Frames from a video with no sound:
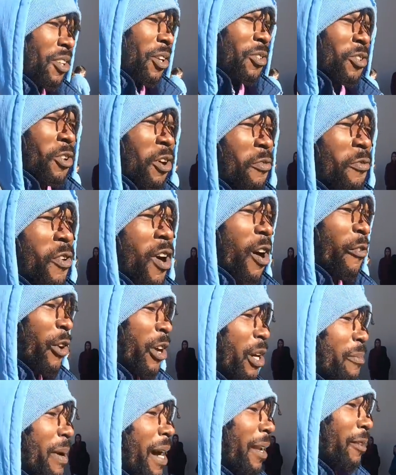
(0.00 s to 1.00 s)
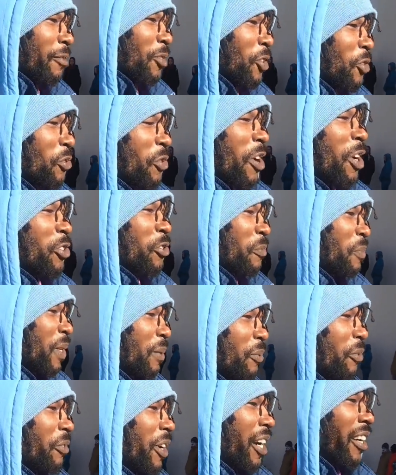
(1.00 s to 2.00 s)
So far we're about 200
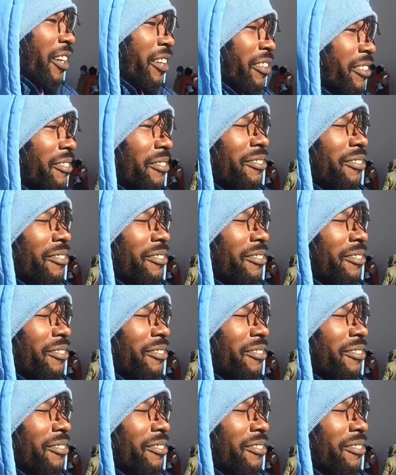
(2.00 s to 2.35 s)
people right here.